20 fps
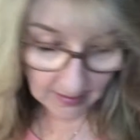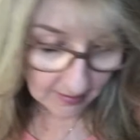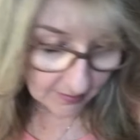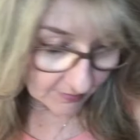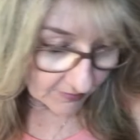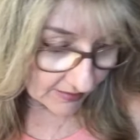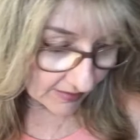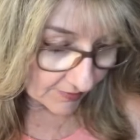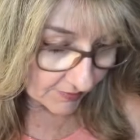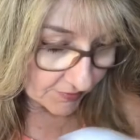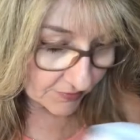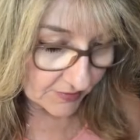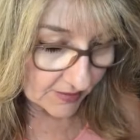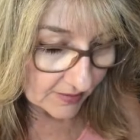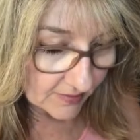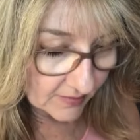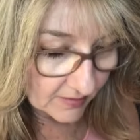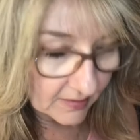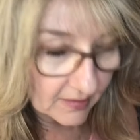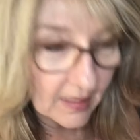the other
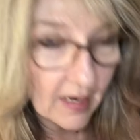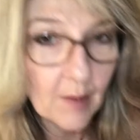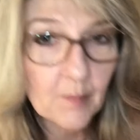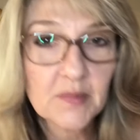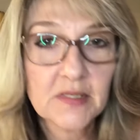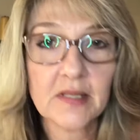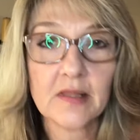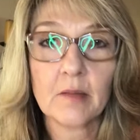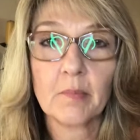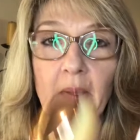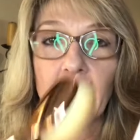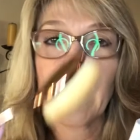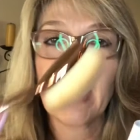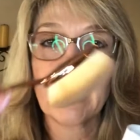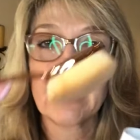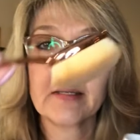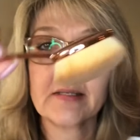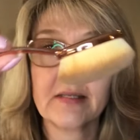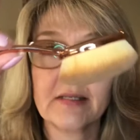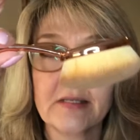thing that comes in the
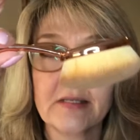pack is this